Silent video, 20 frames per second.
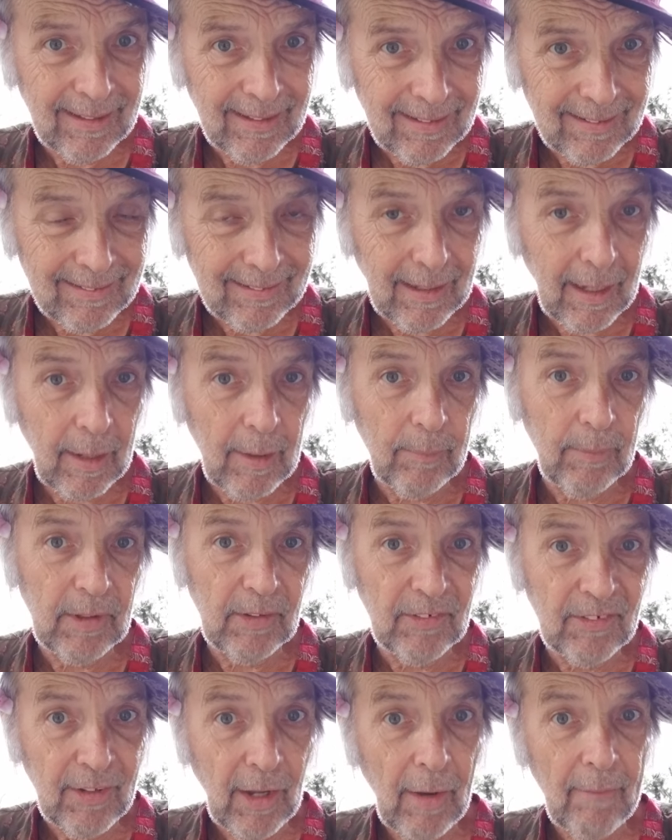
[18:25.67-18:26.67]
It's got to be
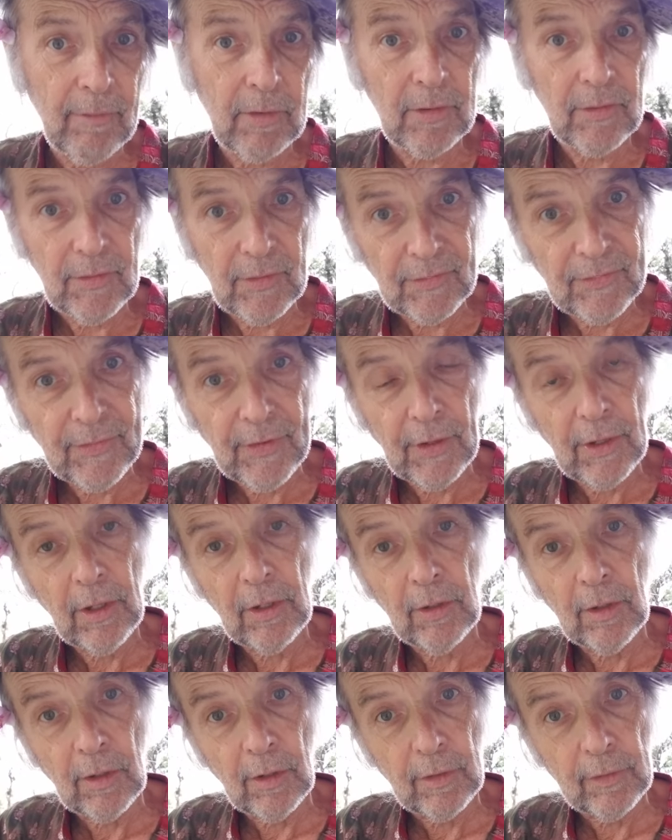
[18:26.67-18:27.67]
7 to
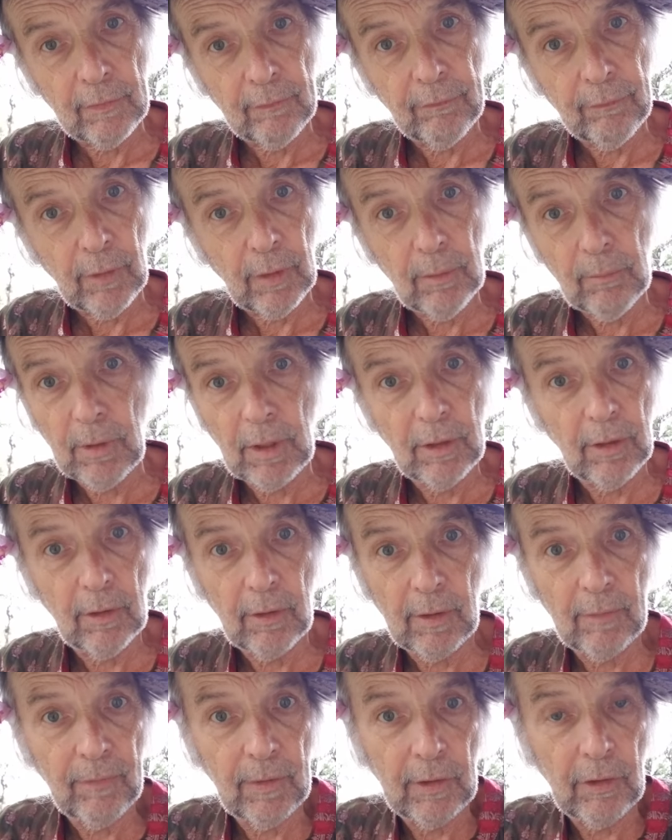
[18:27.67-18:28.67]
10 on the fun meter.
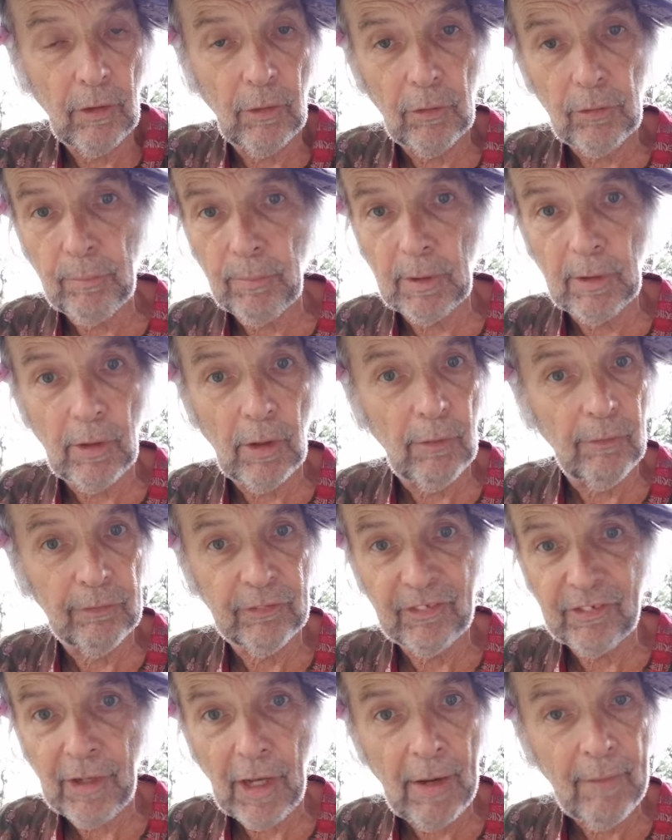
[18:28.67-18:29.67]
If it goes below
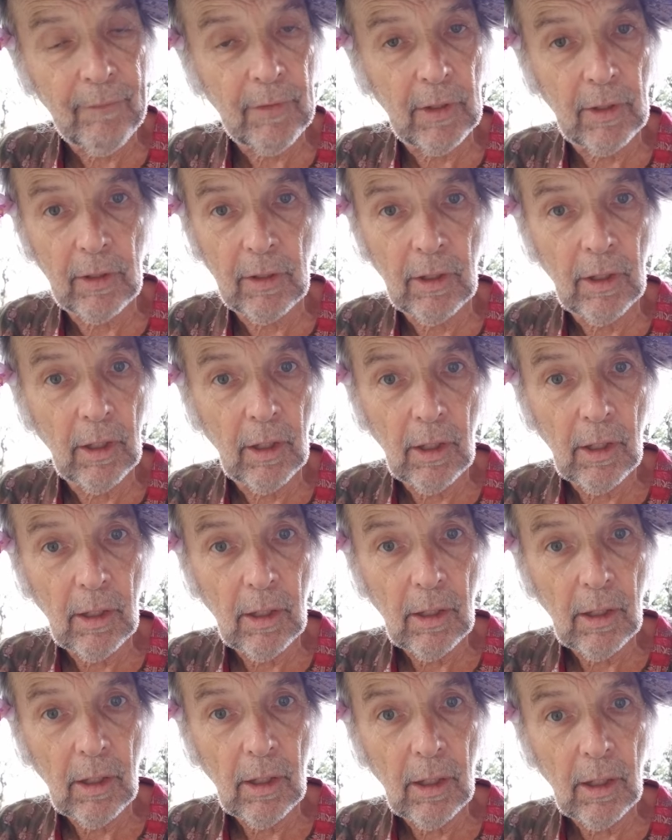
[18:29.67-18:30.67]
7,
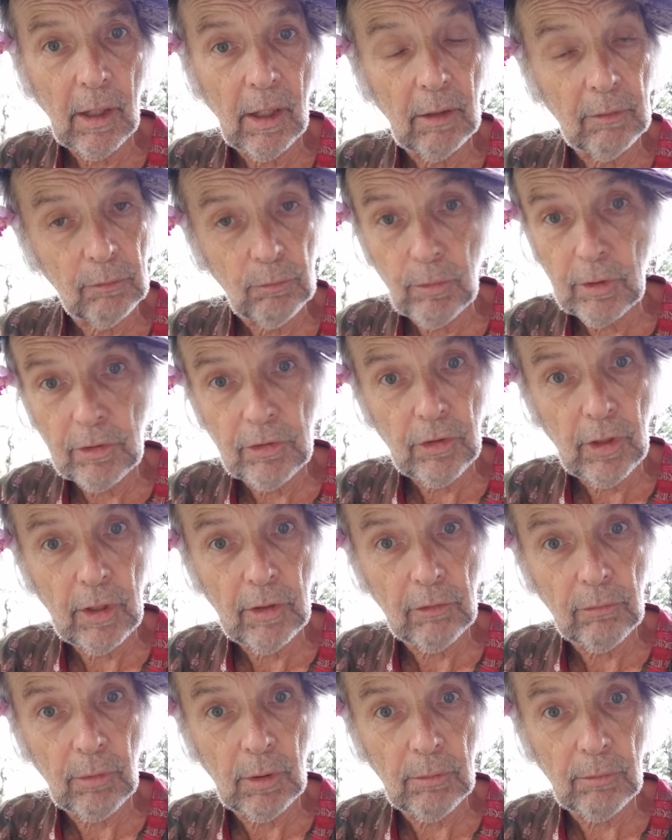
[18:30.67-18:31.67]
we
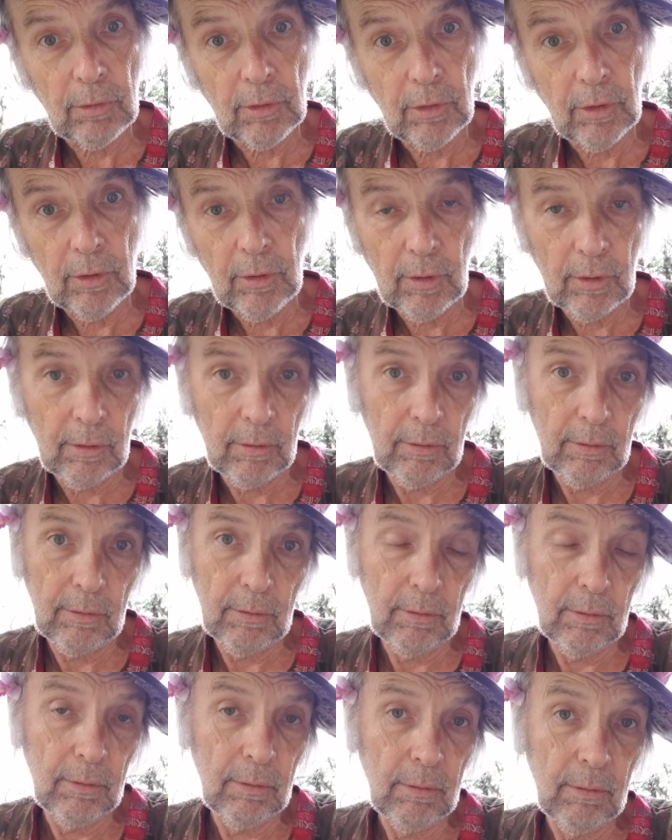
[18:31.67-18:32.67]
change what we're doing.
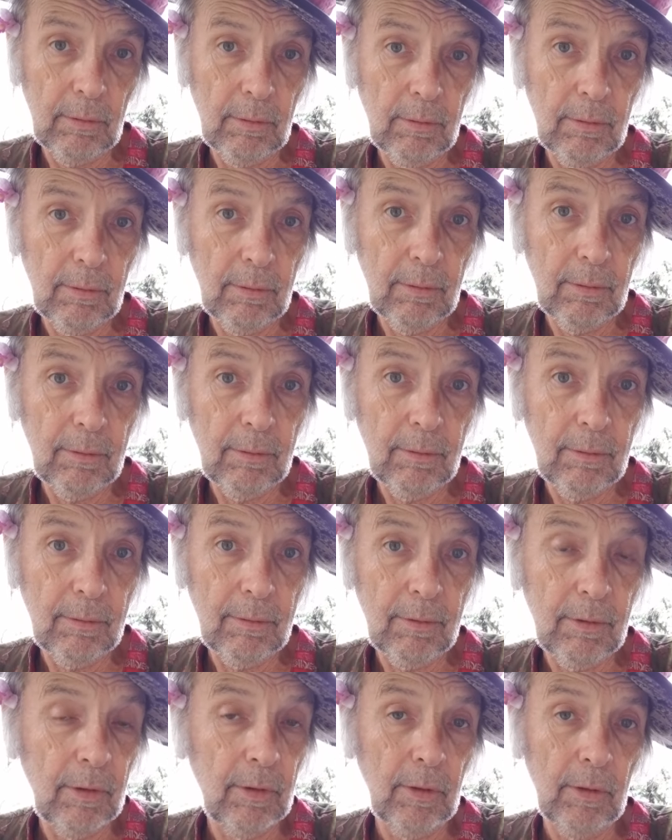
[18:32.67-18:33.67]

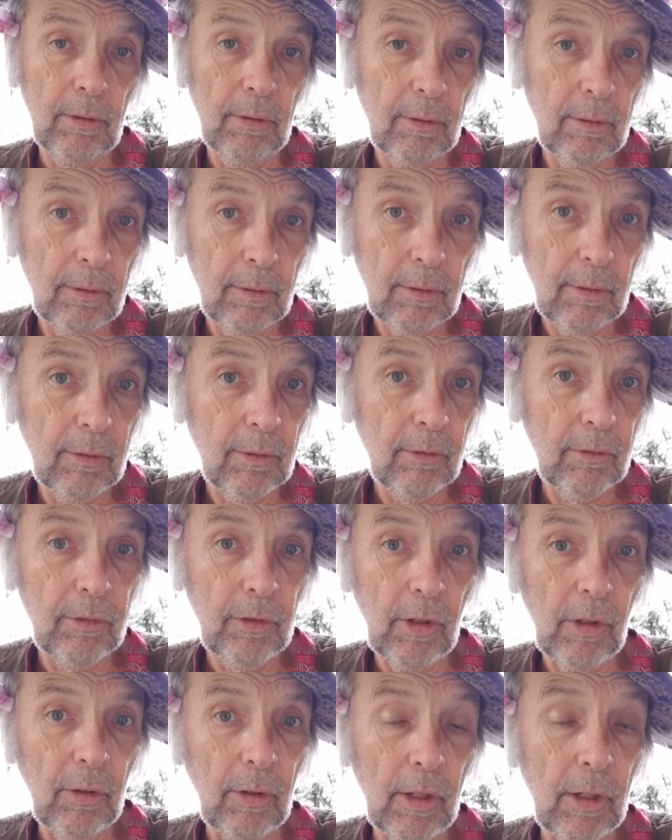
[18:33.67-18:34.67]
Yeah.
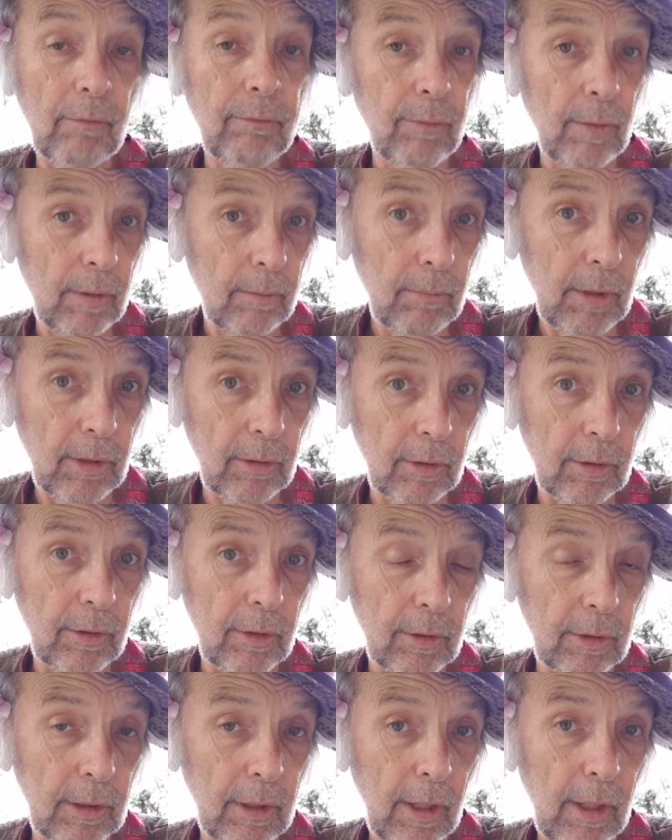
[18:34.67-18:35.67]
So a fun meter,
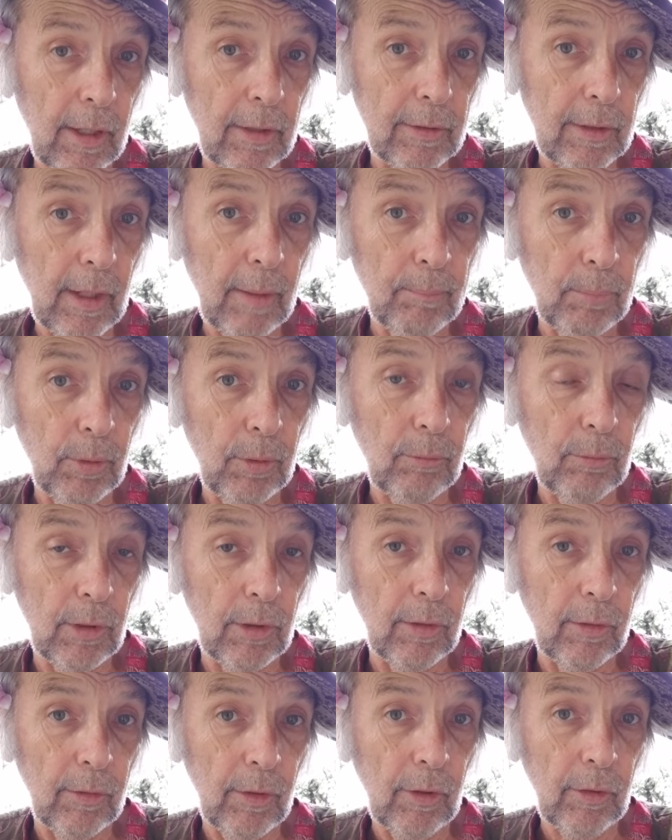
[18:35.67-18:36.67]
good guide. Yeah, put
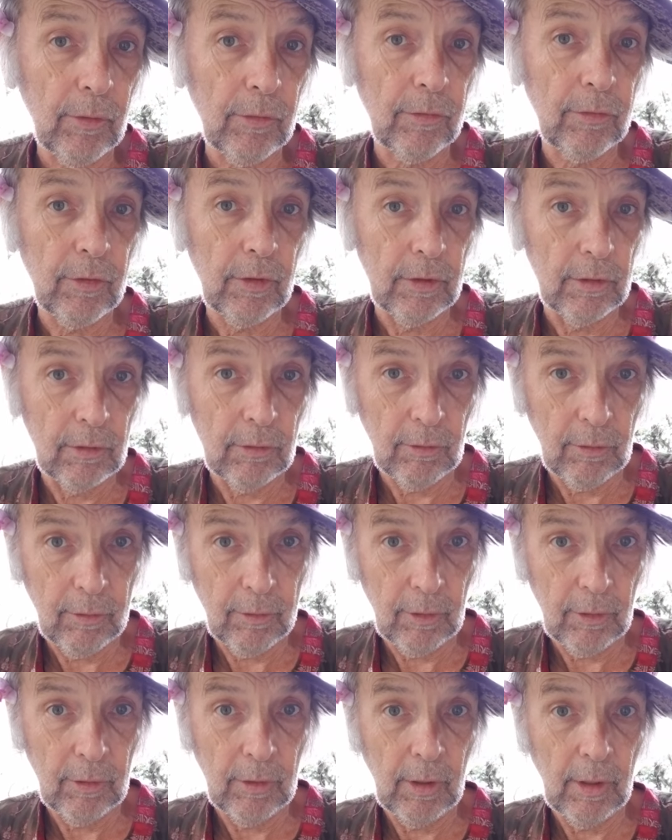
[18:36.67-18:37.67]
one of those in your
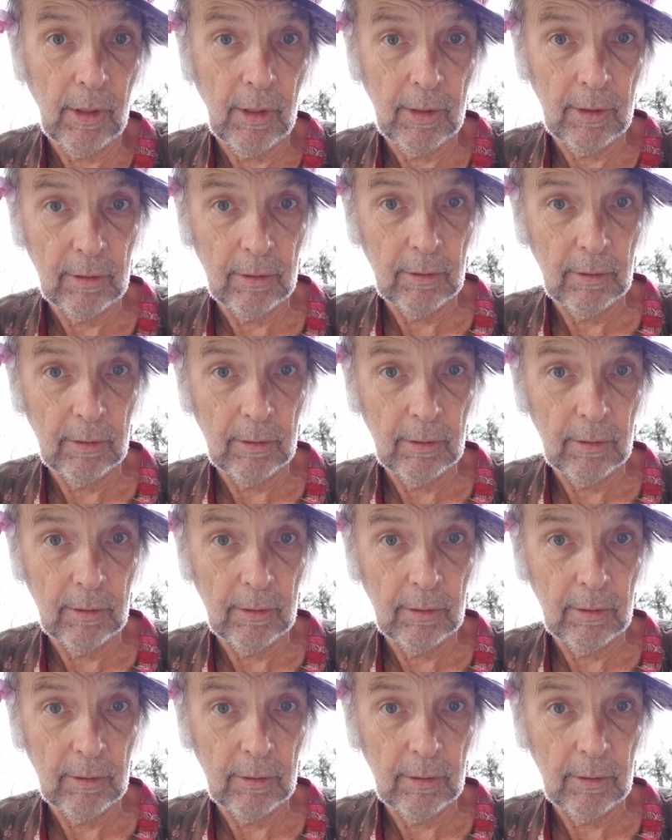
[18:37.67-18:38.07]
third eye.